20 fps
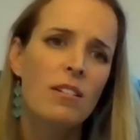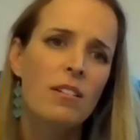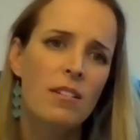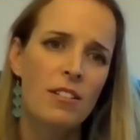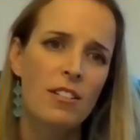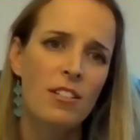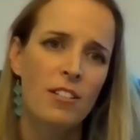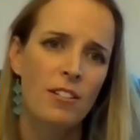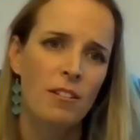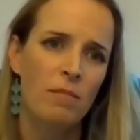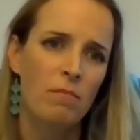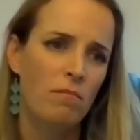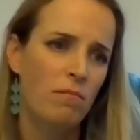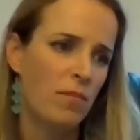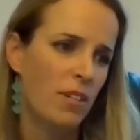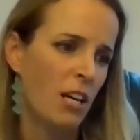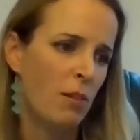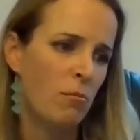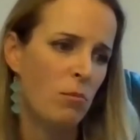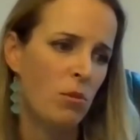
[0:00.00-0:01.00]
to
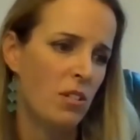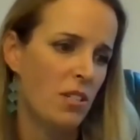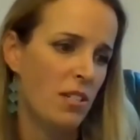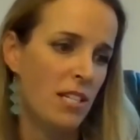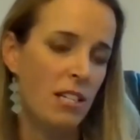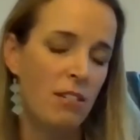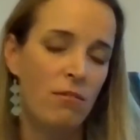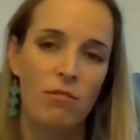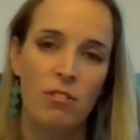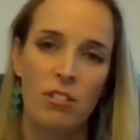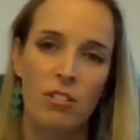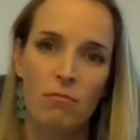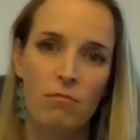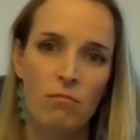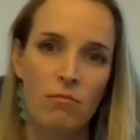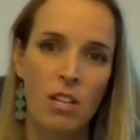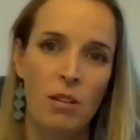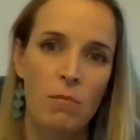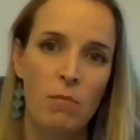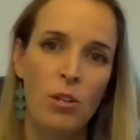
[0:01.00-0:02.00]
be able to give
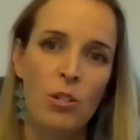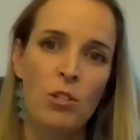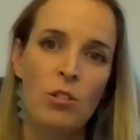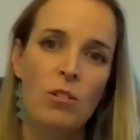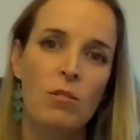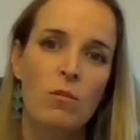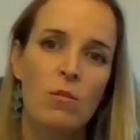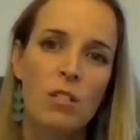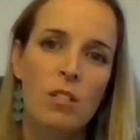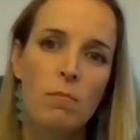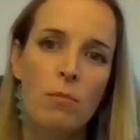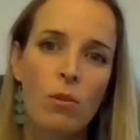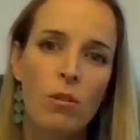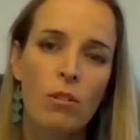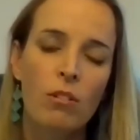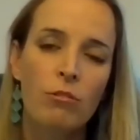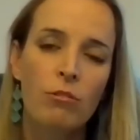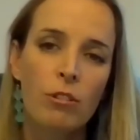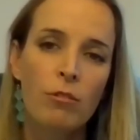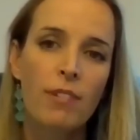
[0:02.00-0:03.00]
them emotional
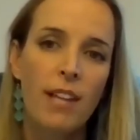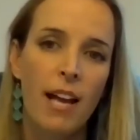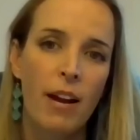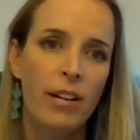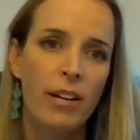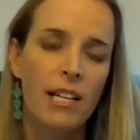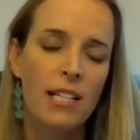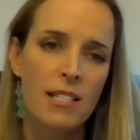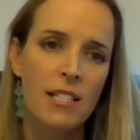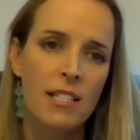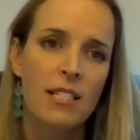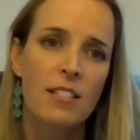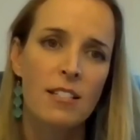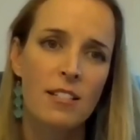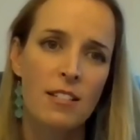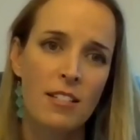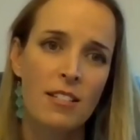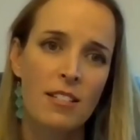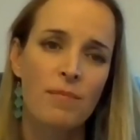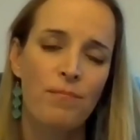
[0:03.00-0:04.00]
support through flower
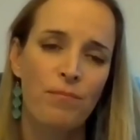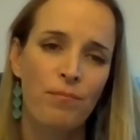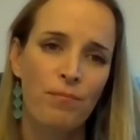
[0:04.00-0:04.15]
essences.